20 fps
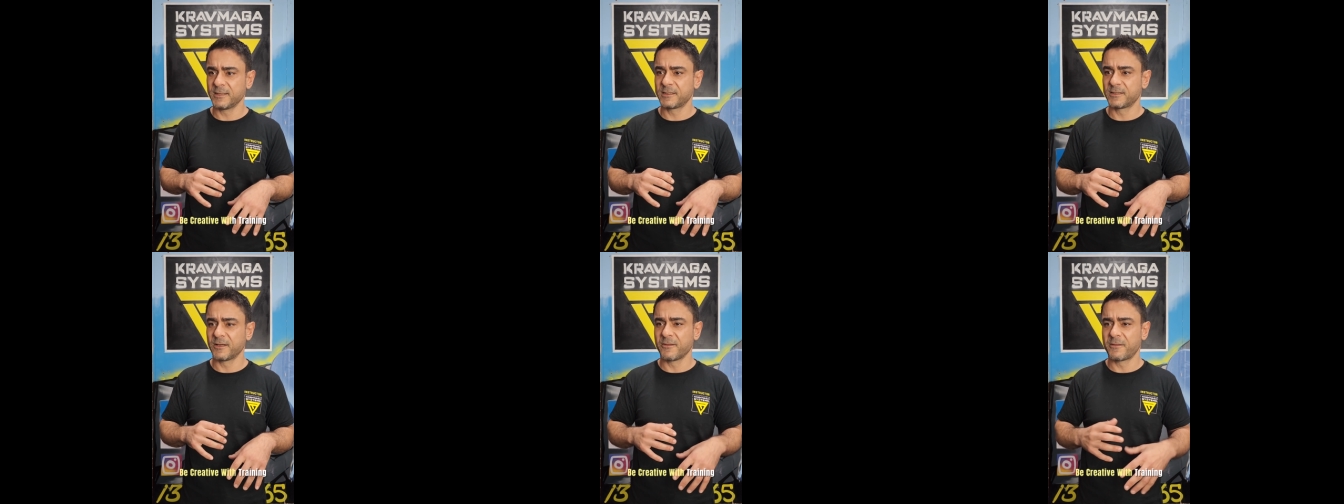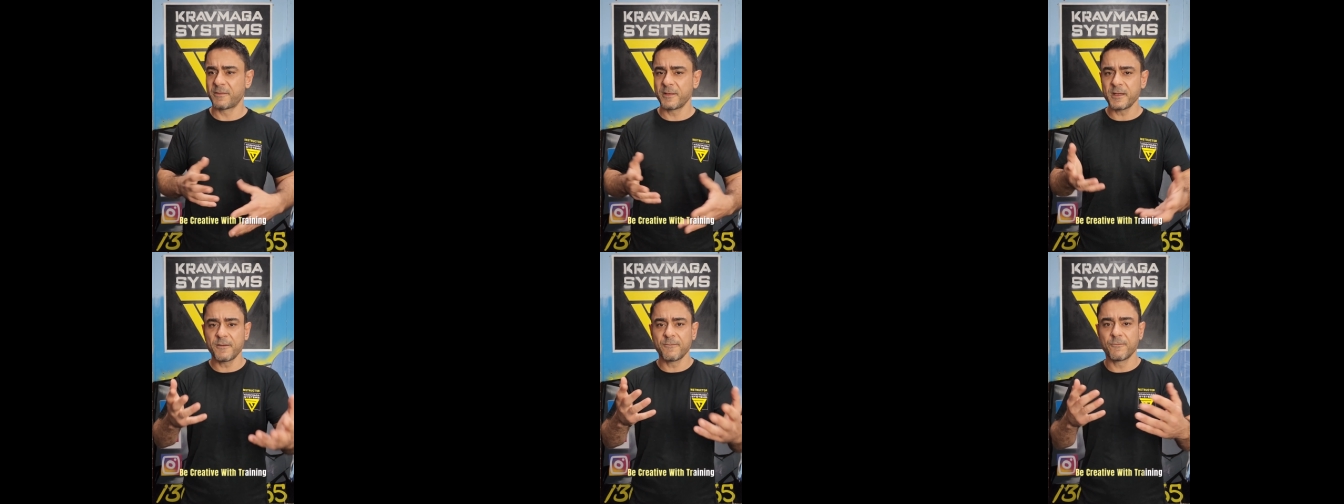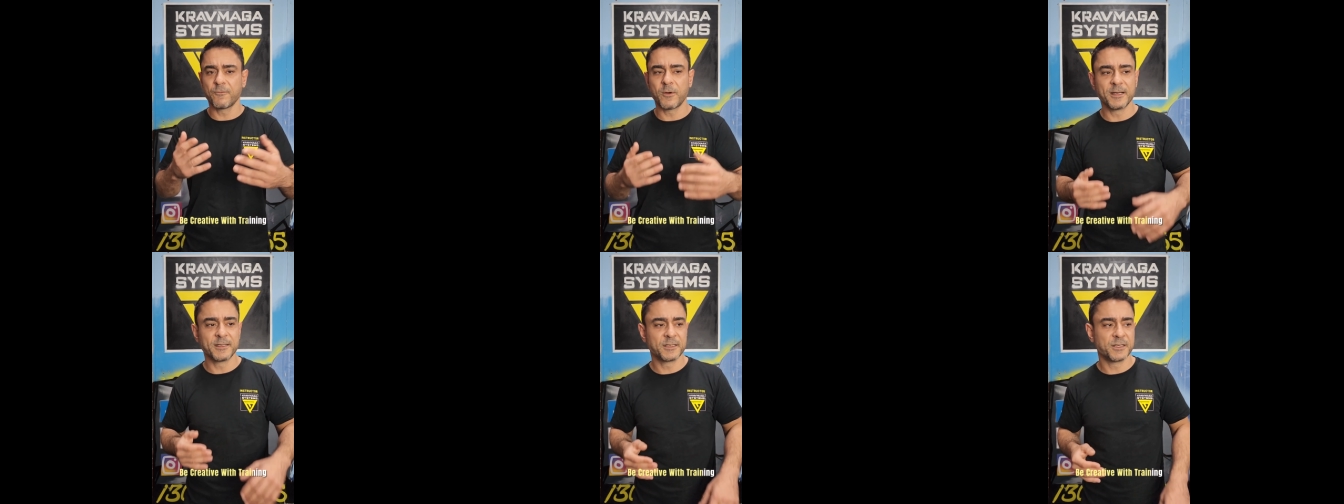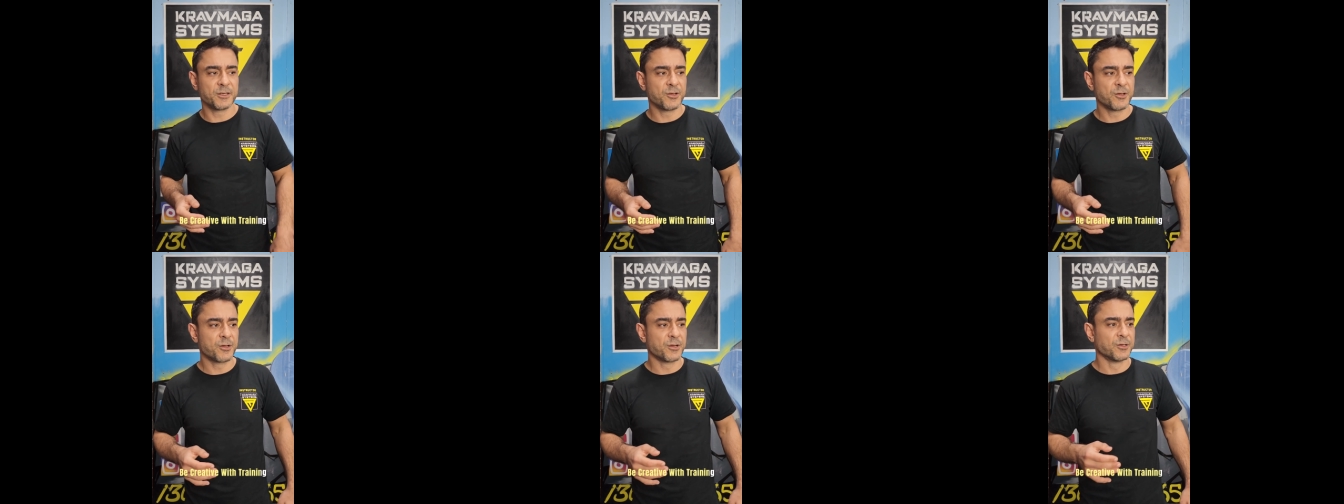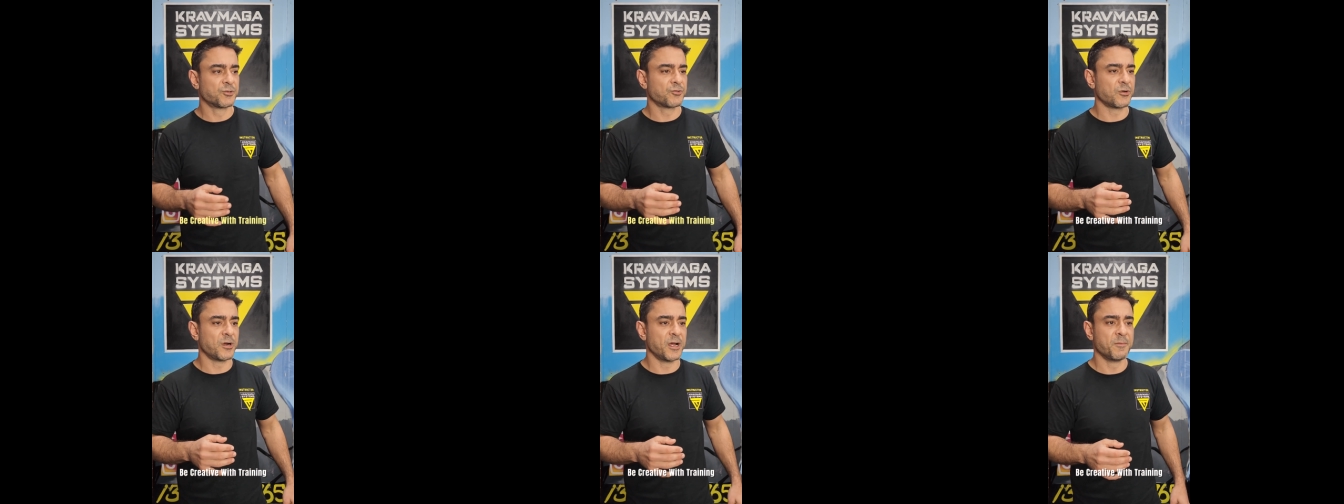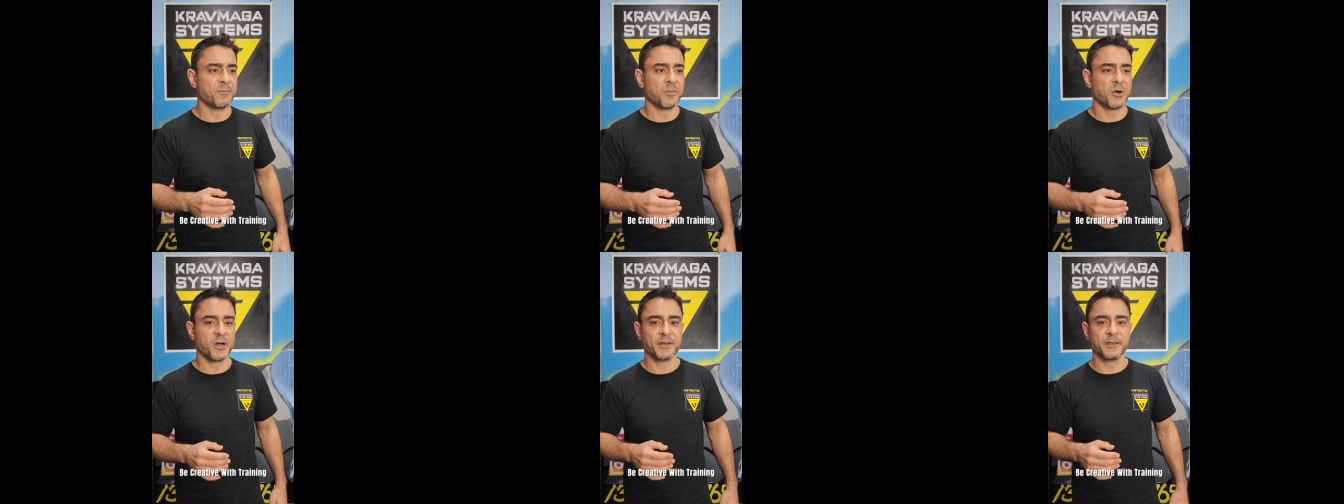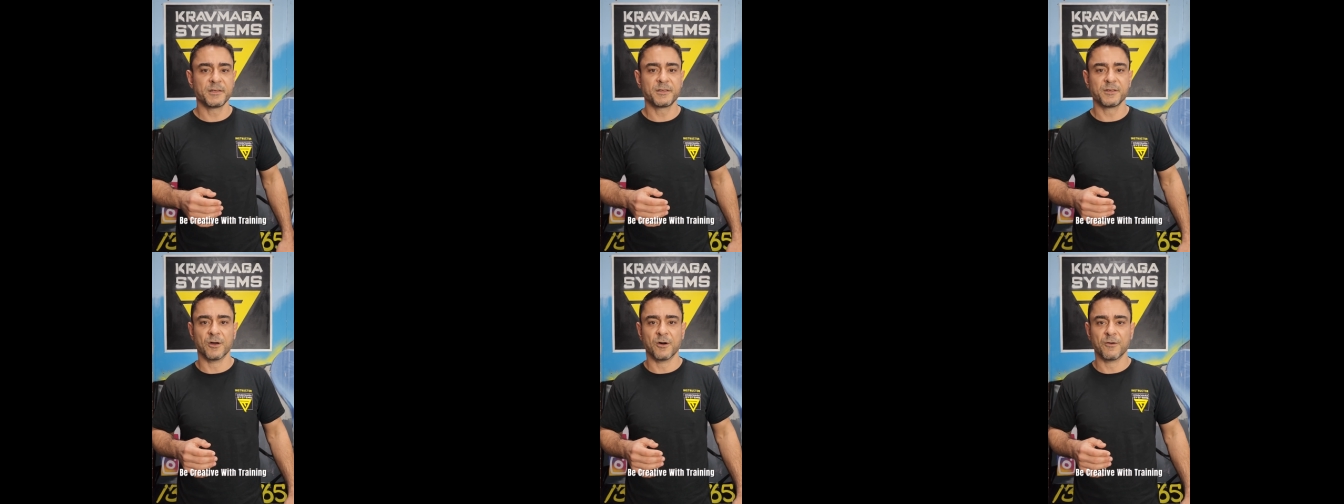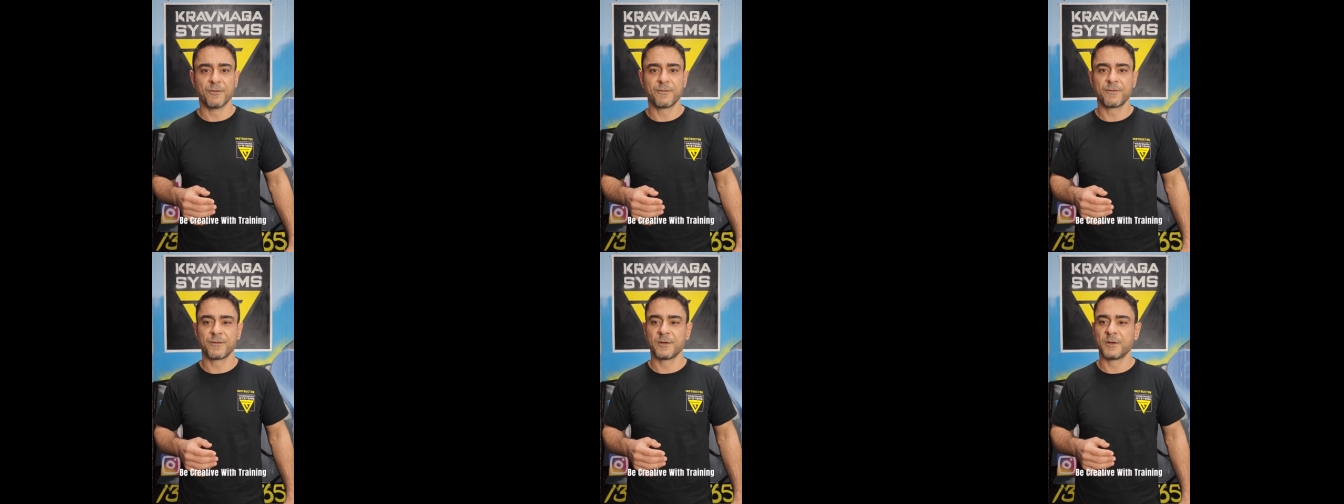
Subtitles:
So think of ways that you can train by yourself.